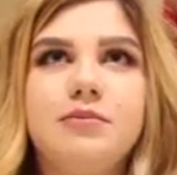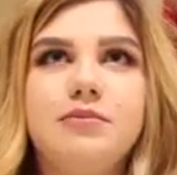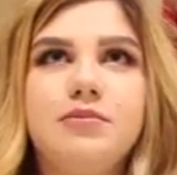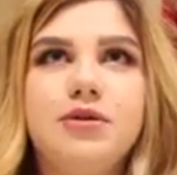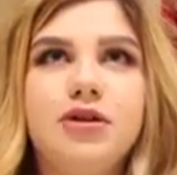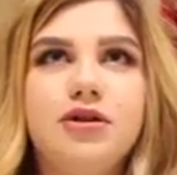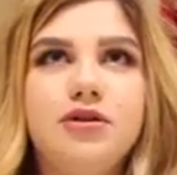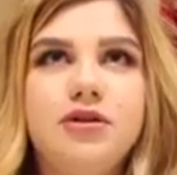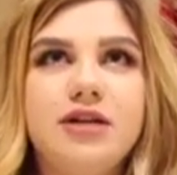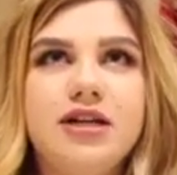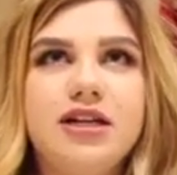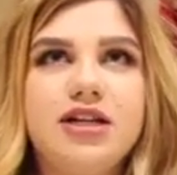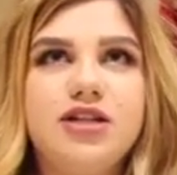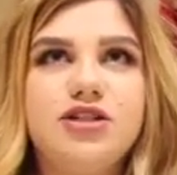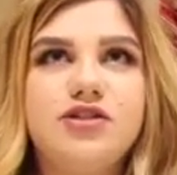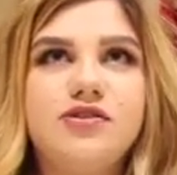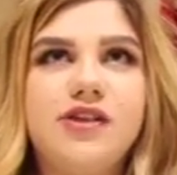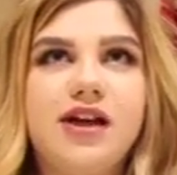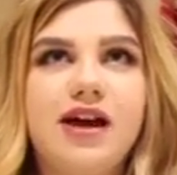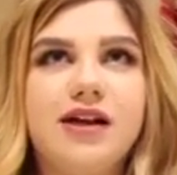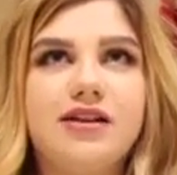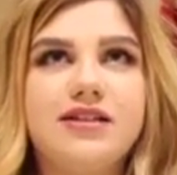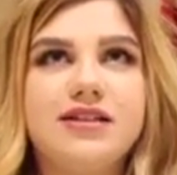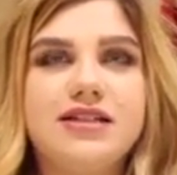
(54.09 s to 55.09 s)
beauty
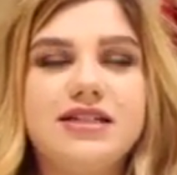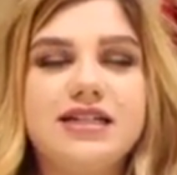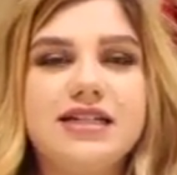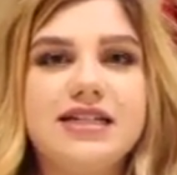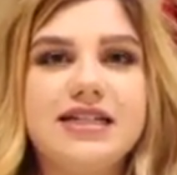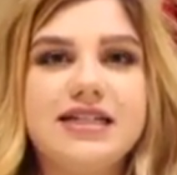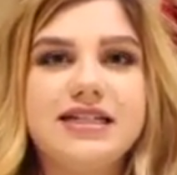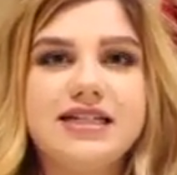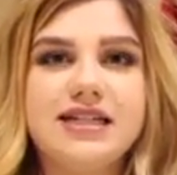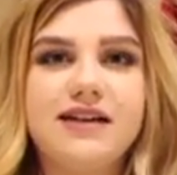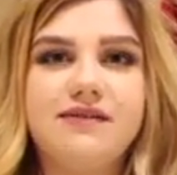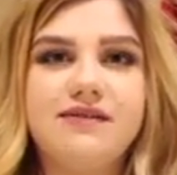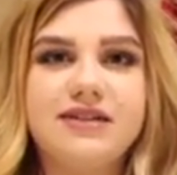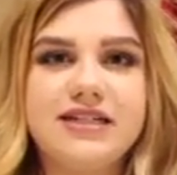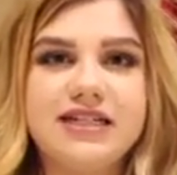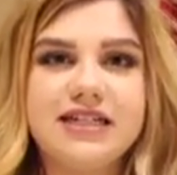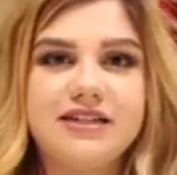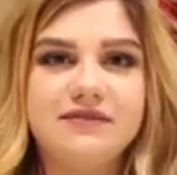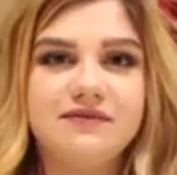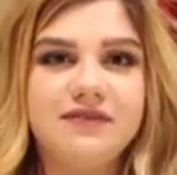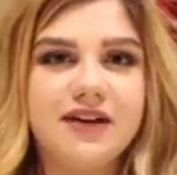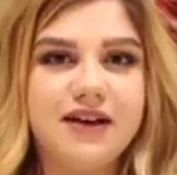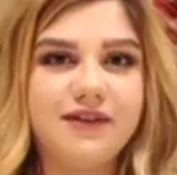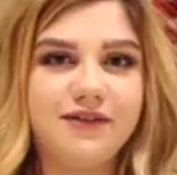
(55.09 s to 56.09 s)

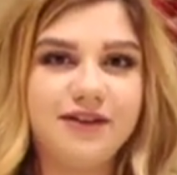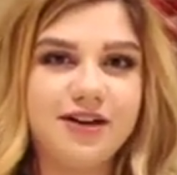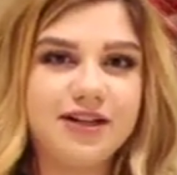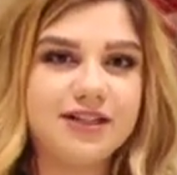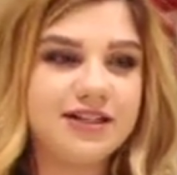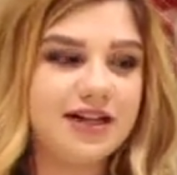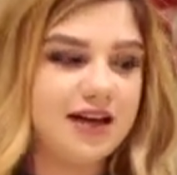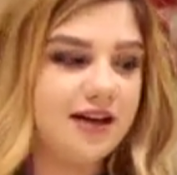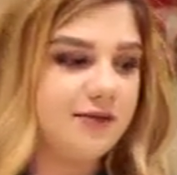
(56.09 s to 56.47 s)
2017 favorites.